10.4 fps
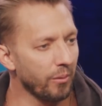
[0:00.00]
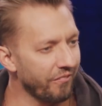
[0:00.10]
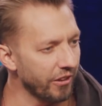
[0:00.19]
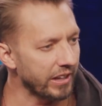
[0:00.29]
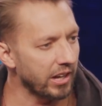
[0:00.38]
we
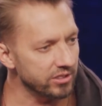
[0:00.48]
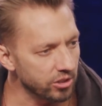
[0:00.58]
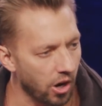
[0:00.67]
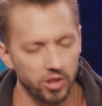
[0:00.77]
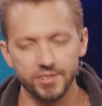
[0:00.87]
feel like God's
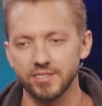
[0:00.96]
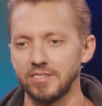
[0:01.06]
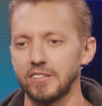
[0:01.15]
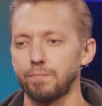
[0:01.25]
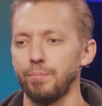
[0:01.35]
called us
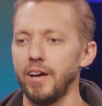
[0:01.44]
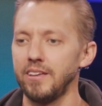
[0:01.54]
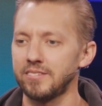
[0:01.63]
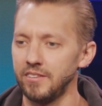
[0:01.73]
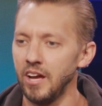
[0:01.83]
to this
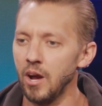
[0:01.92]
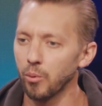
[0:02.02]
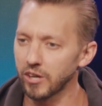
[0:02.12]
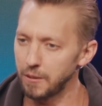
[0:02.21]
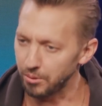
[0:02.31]
place and
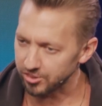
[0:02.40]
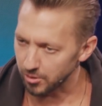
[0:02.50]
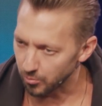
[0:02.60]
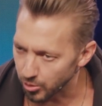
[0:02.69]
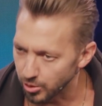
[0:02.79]
we're going to put
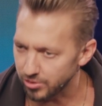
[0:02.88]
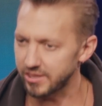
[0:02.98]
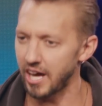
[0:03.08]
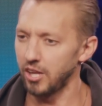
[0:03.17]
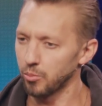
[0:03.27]
some roots
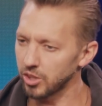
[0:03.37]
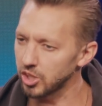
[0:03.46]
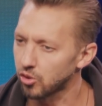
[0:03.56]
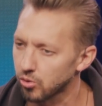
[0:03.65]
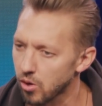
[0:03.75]
down and we're
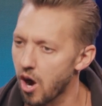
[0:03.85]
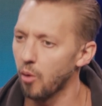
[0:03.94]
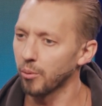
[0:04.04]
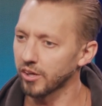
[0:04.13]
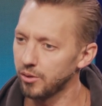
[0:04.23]
going to
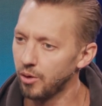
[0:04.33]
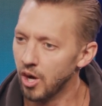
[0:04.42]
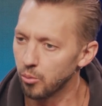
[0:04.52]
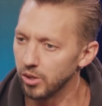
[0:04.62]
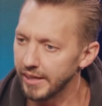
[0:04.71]
grow. We're going to
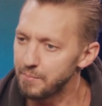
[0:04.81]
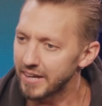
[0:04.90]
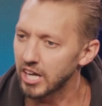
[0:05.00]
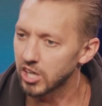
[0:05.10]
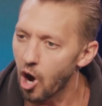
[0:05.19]
really
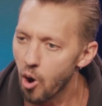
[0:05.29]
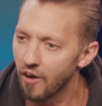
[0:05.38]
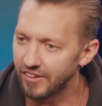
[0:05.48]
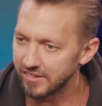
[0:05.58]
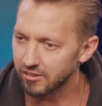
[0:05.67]
make a go
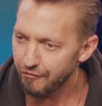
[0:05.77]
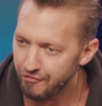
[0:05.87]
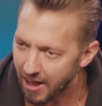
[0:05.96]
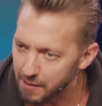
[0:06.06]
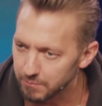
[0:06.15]
of it as a
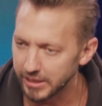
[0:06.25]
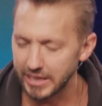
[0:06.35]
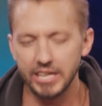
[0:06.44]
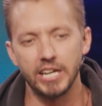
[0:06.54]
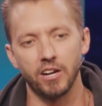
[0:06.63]
family
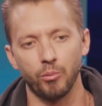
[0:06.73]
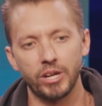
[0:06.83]
here.